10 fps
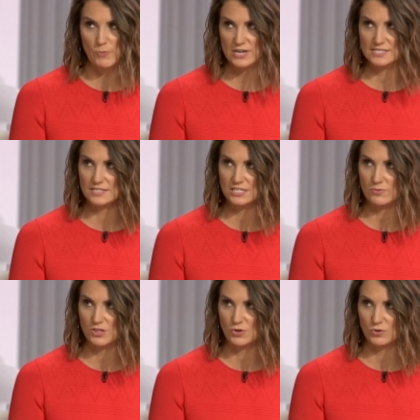the president
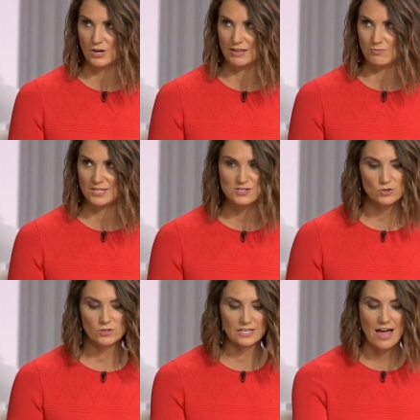did with Ukraine, but it's
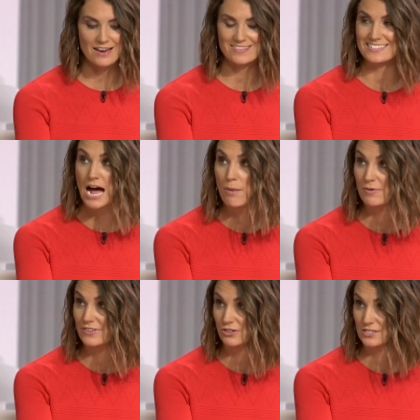certainly not at the
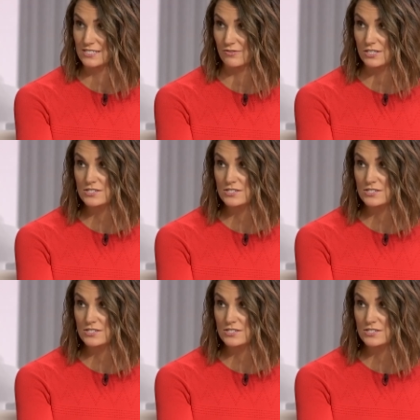top of their yeah. list of